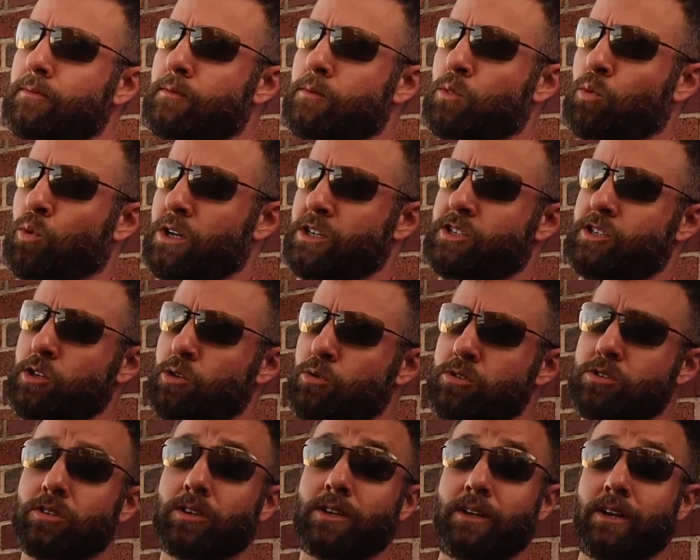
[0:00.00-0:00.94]
which
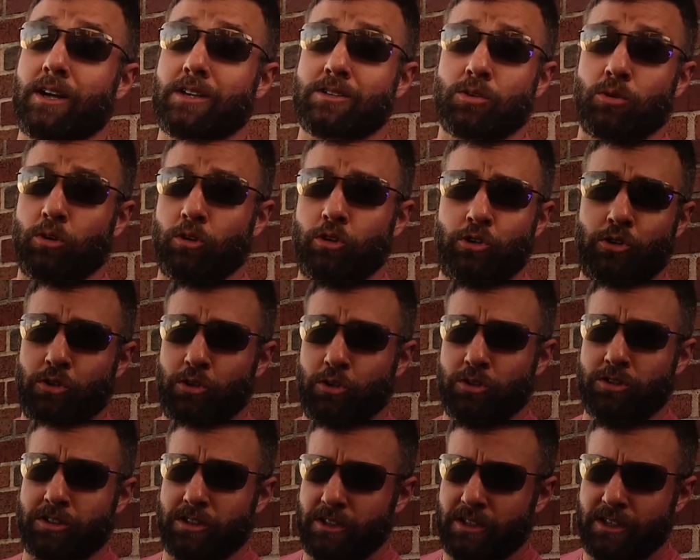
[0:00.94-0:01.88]
usually does hold true,
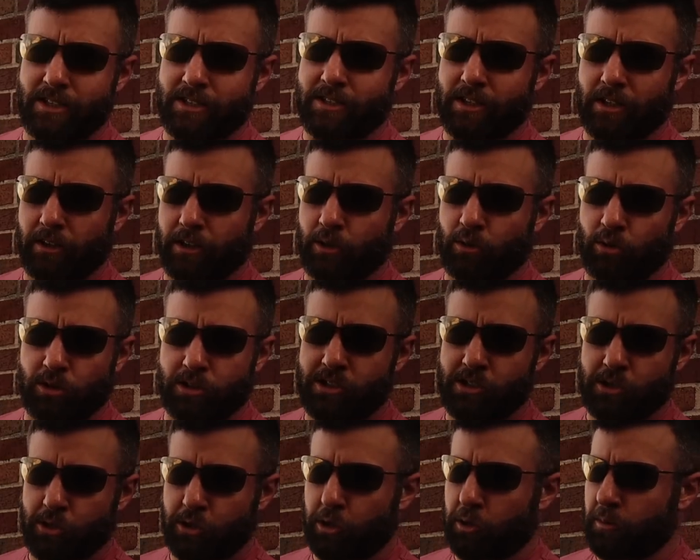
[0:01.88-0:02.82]
statistically holds
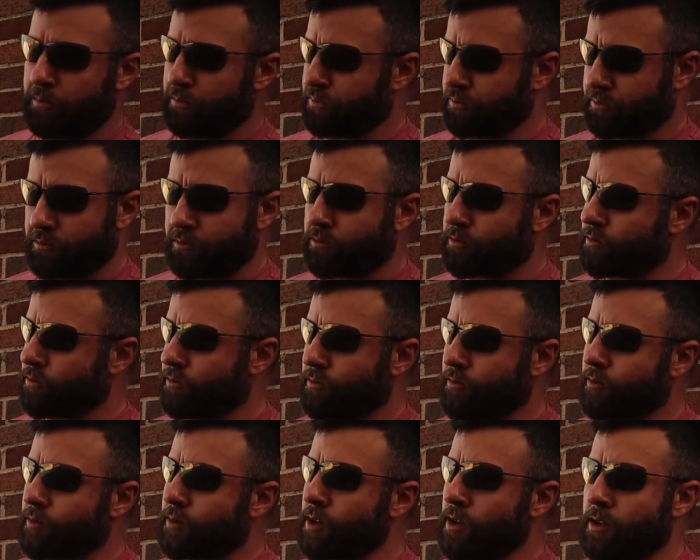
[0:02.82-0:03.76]
true.
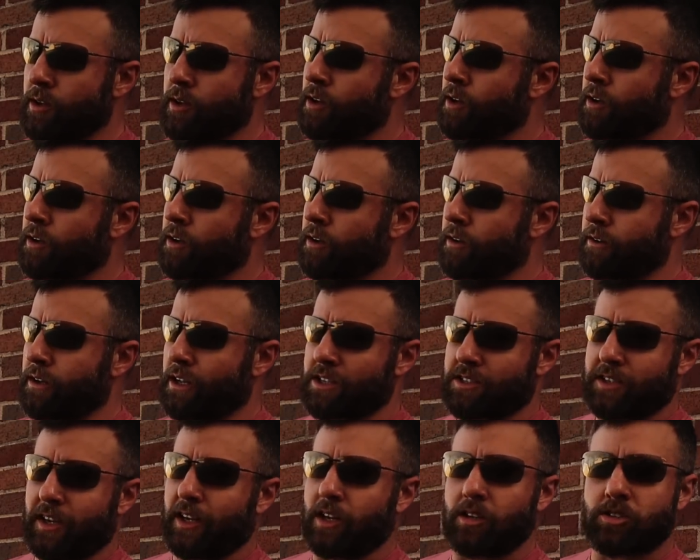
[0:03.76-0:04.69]
I'm not
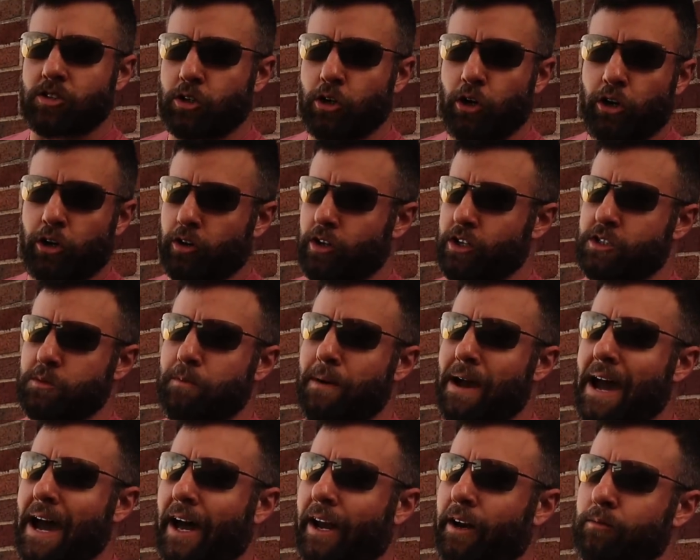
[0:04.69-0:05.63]
saying it's good or it's
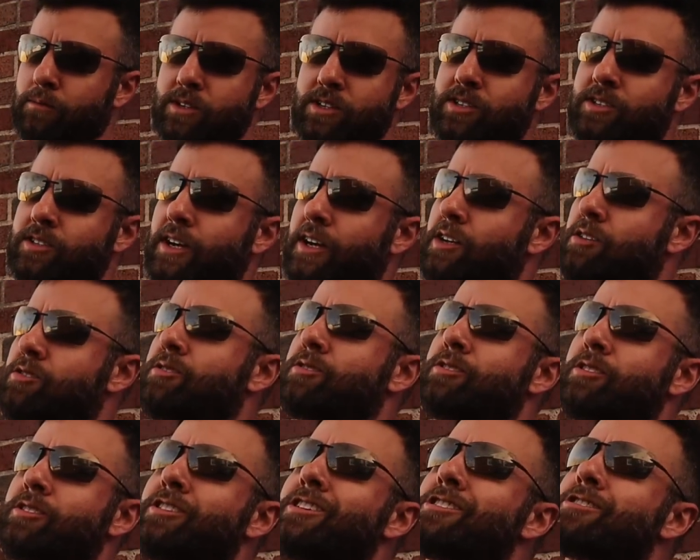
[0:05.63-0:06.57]
bad, I'm just saying
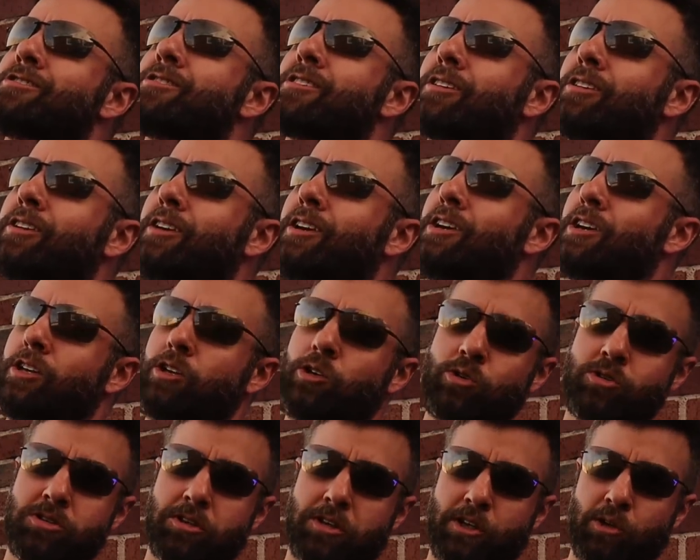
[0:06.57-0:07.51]
statistically it
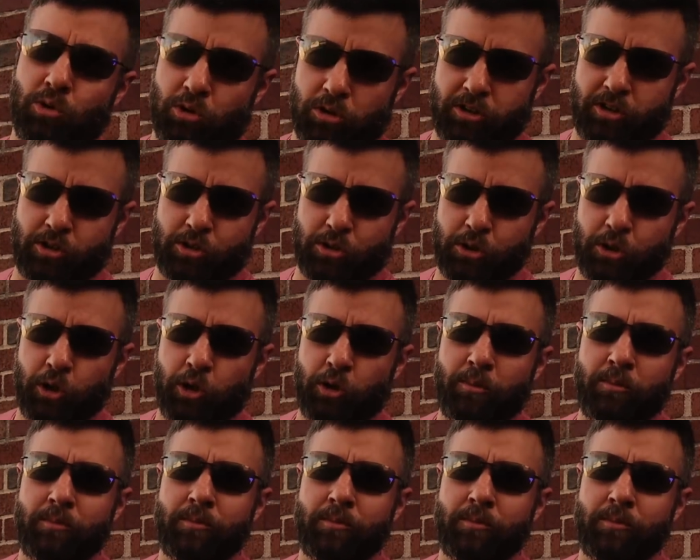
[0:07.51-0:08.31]
usually holds true.